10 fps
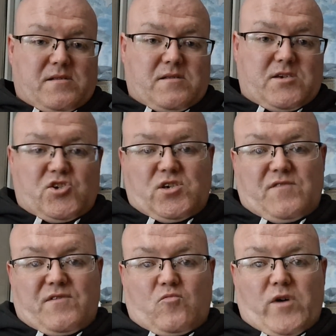that she
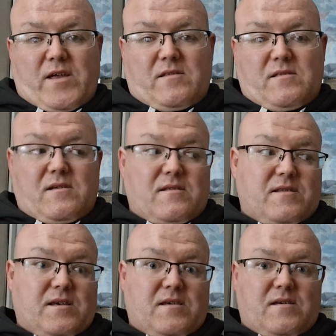even went
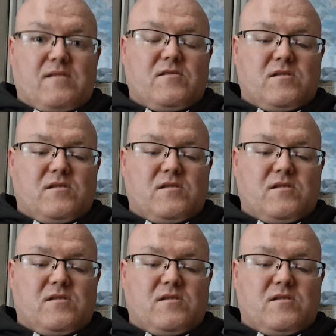to